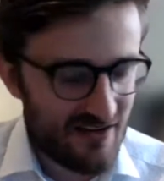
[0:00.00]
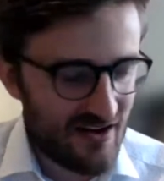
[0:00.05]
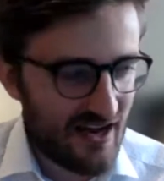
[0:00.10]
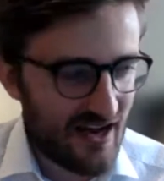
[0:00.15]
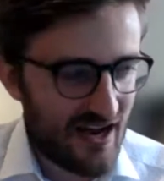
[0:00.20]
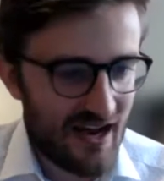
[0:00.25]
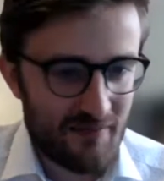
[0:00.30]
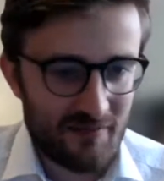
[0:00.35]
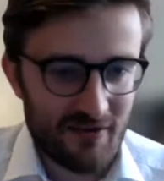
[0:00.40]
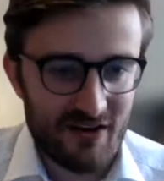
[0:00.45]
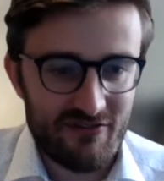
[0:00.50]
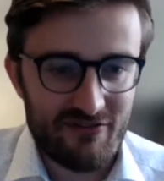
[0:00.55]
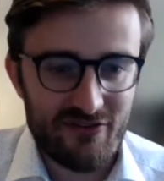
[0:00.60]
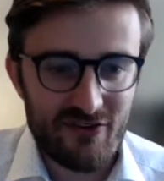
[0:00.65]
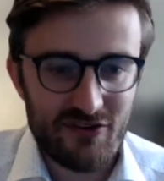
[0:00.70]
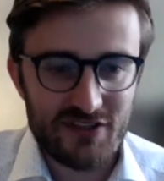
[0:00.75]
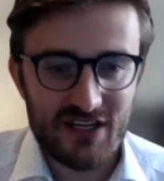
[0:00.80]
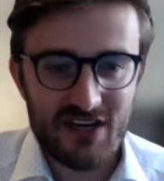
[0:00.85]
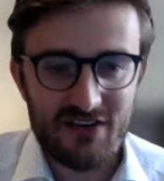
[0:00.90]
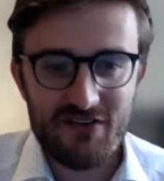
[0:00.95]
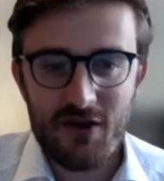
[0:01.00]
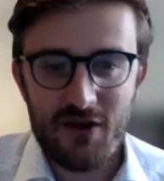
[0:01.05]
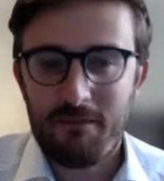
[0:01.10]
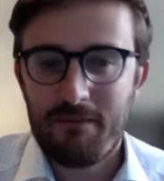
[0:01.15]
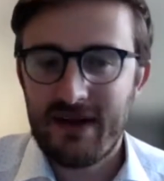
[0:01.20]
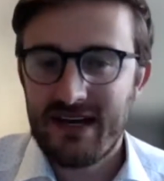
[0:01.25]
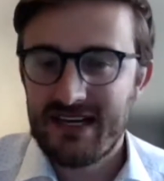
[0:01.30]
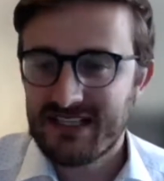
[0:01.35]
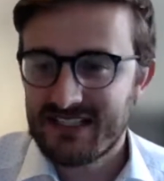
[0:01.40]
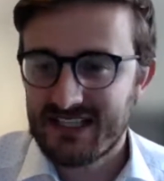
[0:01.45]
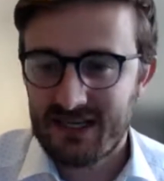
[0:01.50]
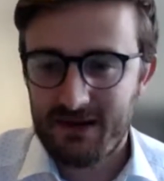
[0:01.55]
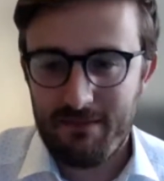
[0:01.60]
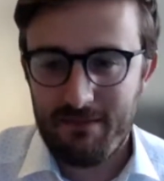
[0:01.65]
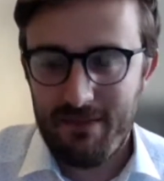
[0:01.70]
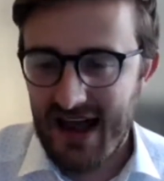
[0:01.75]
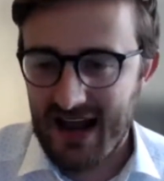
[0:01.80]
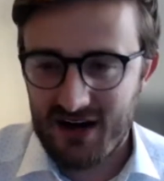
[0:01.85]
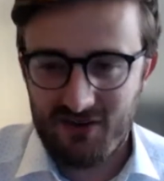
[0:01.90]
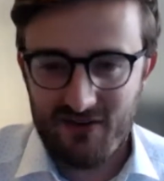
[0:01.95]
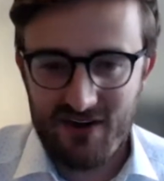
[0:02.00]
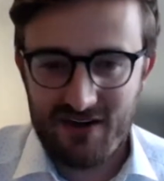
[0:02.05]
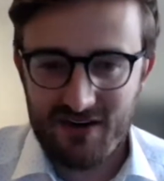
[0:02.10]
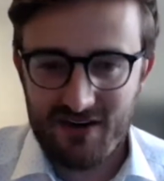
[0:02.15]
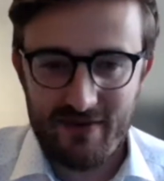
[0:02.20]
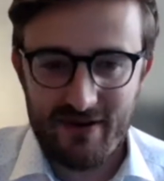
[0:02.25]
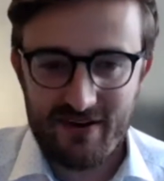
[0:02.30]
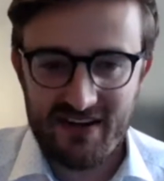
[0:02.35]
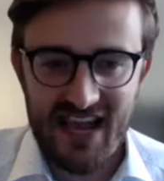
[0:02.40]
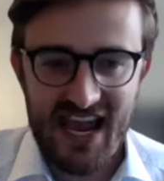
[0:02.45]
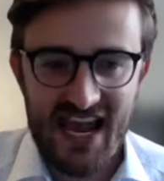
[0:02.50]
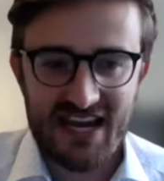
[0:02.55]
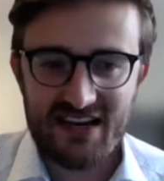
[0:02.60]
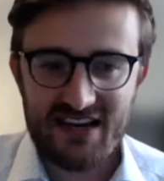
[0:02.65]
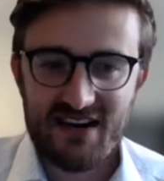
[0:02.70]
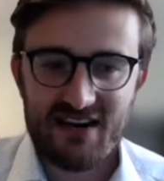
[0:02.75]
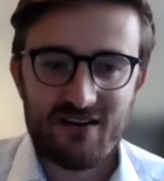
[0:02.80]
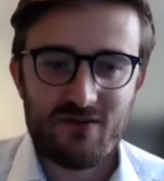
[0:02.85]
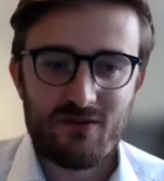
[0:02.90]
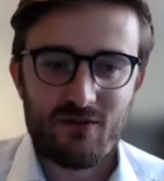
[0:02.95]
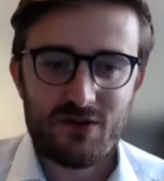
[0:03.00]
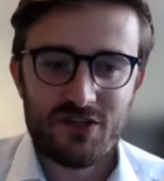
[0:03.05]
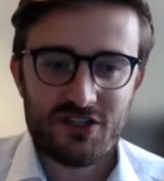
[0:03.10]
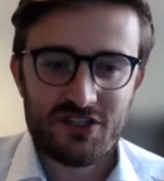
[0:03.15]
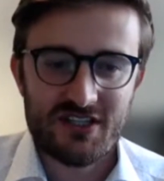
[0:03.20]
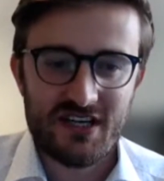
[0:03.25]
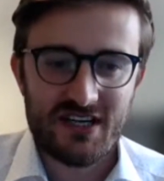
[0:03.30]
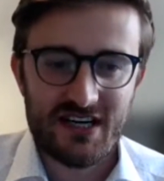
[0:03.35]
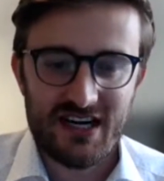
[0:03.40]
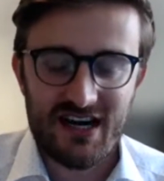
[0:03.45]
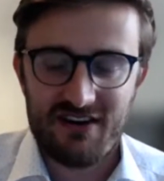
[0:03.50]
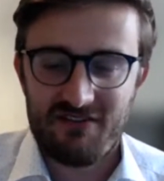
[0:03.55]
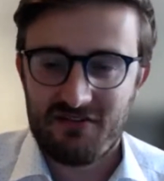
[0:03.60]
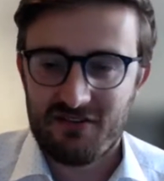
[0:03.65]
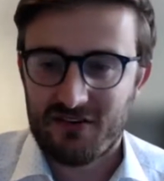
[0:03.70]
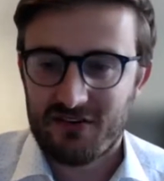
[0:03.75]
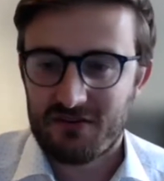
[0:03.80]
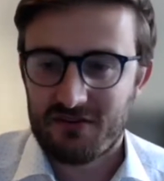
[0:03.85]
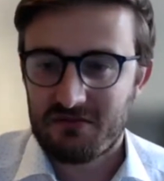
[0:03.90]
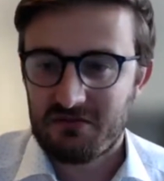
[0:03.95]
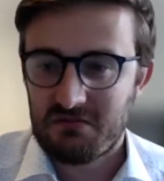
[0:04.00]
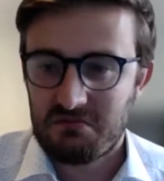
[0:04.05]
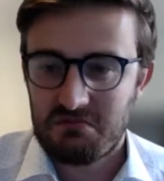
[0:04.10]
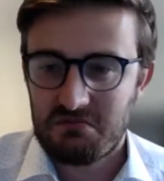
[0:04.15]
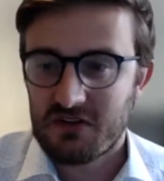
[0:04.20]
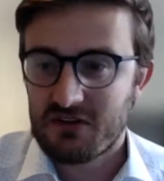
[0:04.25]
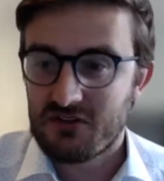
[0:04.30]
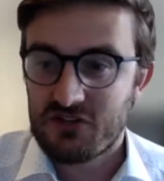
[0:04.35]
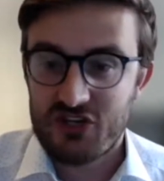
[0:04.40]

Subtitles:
I'm going to first give you a basic background about Canada, which is going to cover the